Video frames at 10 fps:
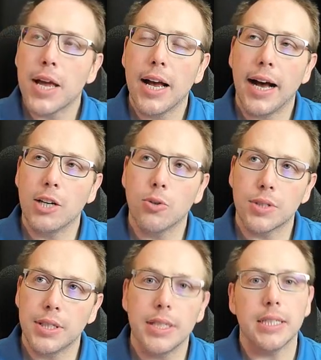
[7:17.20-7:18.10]
I don't
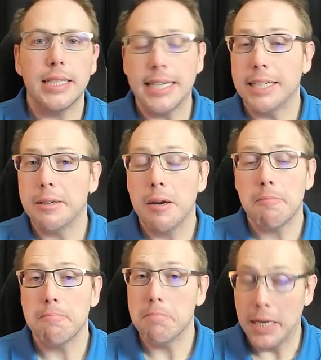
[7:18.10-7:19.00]
see it done
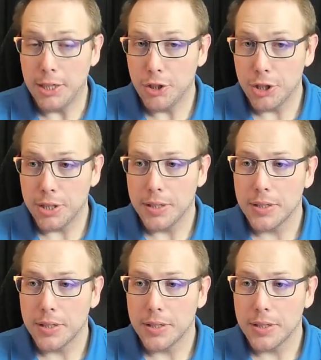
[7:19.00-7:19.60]
much.